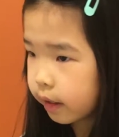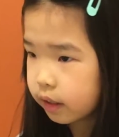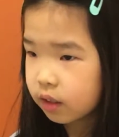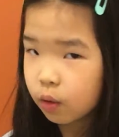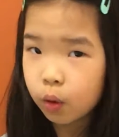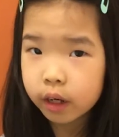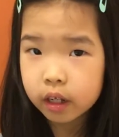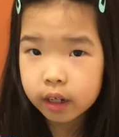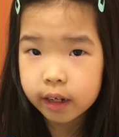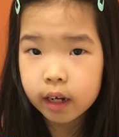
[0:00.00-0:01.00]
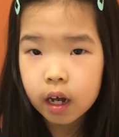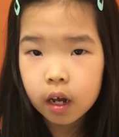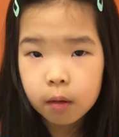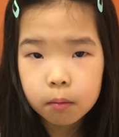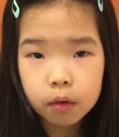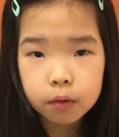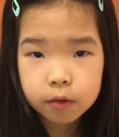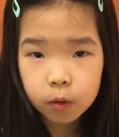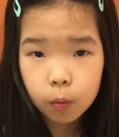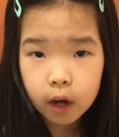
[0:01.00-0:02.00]
it quickly
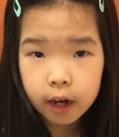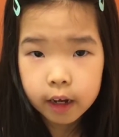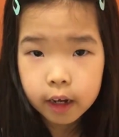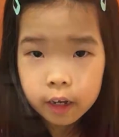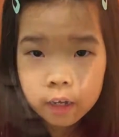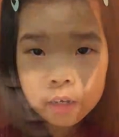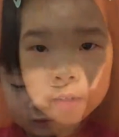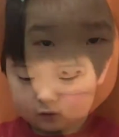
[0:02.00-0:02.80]
moves away.